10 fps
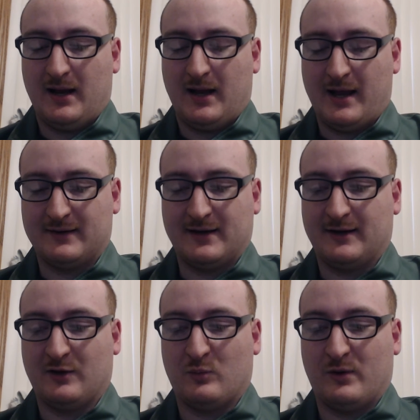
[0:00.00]
has an
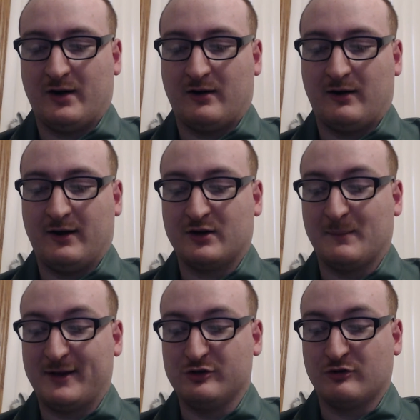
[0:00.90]
ending where it's going
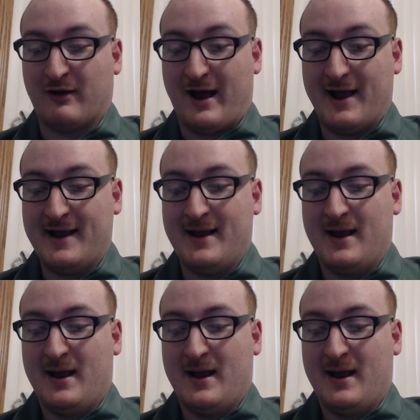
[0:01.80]
to make you cry,